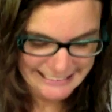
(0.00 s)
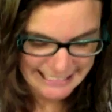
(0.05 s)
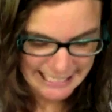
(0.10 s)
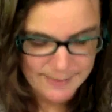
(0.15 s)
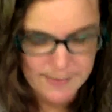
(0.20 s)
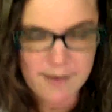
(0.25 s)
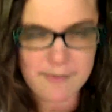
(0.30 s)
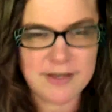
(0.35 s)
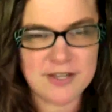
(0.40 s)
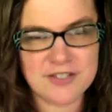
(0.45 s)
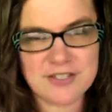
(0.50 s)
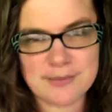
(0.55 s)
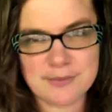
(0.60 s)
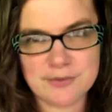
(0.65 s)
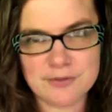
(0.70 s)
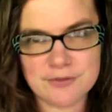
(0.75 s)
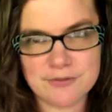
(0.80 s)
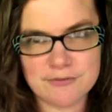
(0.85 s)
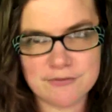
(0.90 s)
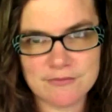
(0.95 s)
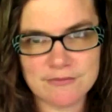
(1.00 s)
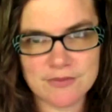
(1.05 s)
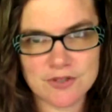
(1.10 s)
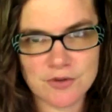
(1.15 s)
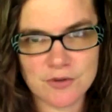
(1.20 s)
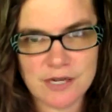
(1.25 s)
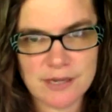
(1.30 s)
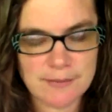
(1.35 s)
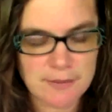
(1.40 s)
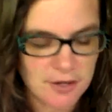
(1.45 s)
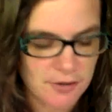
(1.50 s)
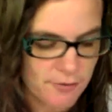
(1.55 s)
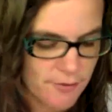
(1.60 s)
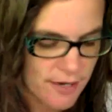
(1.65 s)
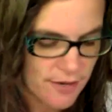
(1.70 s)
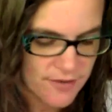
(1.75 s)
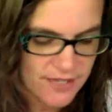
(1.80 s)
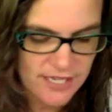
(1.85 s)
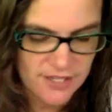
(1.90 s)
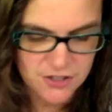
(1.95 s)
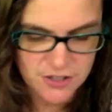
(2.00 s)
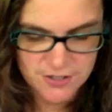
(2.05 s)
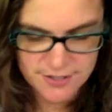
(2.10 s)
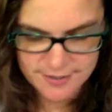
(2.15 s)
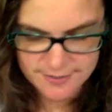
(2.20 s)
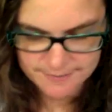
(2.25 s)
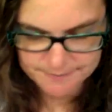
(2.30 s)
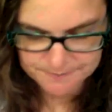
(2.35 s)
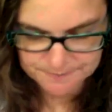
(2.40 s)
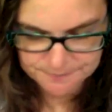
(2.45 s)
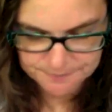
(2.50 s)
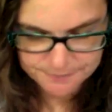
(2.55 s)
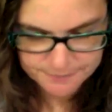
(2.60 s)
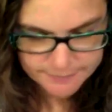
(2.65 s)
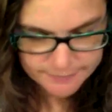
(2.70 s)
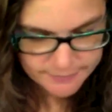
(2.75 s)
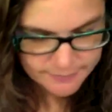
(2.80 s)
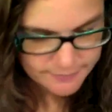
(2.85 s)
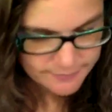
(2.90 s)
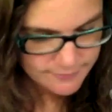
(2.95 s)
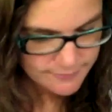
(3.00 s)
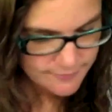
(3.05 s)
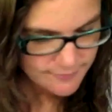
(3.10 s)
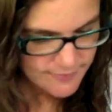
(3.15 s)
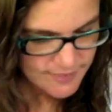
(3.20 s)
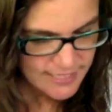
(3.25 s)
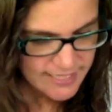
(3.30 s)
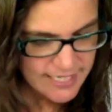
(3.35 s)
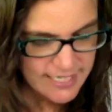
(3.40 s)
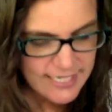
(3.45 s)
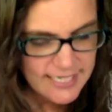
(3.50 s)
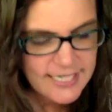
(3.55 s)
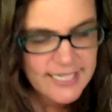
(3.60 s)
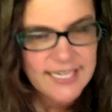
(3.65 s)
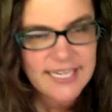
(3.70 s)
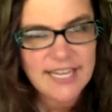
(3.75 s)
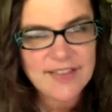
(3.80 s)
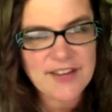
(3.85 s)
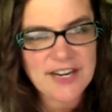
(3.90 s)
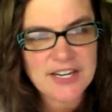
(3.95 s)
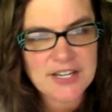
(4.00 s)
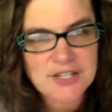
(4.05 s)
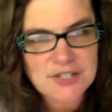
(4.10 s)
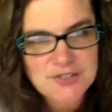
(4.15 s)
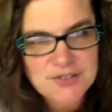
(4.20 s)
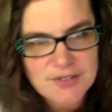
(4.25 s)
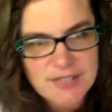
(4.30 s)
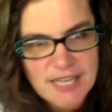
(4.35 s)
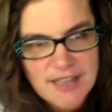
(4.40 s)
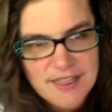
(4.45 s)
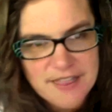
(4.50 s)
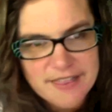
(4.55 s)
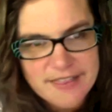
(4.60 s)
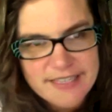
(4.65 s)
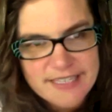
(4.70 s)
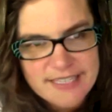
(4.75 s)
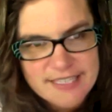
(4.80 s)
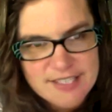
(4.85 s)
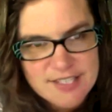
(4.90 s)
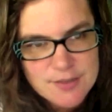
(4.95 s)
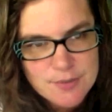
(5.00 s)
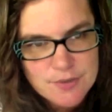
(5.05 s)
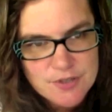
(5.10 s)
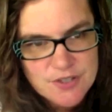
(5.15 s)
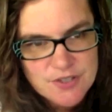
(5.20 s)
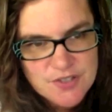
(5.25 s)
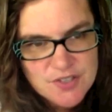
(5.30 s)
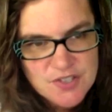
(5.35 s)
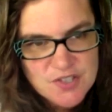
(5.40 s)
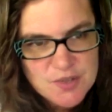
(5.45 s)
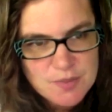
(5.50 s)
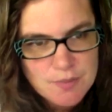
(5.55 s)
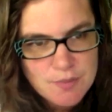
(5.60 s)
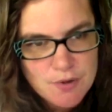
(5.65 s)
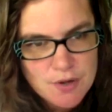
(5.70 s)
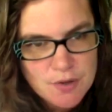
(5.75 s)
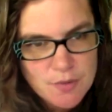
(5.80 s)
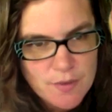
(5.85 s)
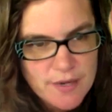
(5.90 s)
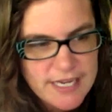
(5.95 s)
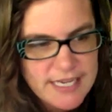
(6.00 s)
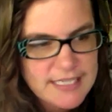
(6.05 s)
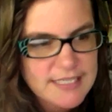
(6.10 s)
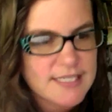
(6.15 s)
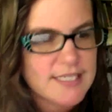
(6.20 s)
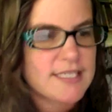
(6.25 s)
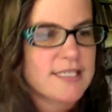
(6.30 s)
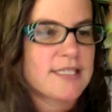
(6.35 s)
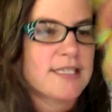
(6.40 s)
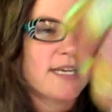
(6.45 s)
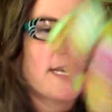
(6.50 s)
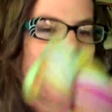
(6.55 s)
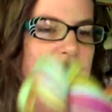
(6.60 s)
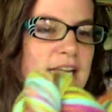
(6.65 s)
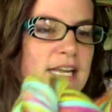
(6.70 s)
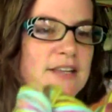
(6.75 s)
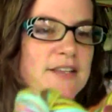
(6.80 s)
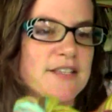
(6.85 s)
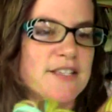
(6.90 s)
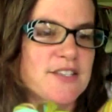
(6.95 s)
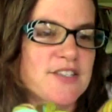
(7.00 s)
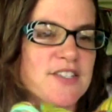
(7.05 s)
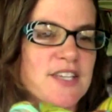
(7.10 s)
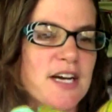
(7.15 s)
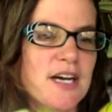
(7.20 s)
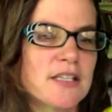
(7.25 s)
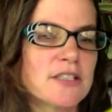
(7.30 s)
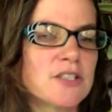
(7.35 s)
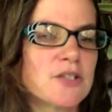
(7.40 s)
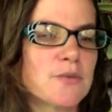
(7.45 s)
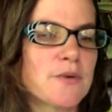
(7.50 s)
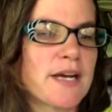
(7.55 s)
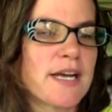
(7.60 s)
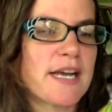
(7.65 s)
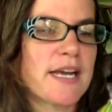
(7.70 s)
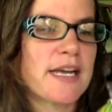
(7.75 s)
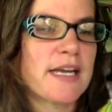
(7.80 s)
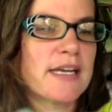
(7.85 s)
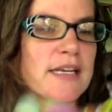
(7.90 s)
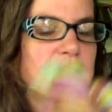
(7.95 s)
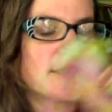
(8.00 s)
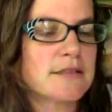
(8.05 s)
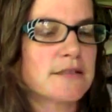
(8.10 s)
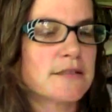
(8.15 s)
and maybe some trim around the edges. And then I also got this, which is a sport weight, and this colorway.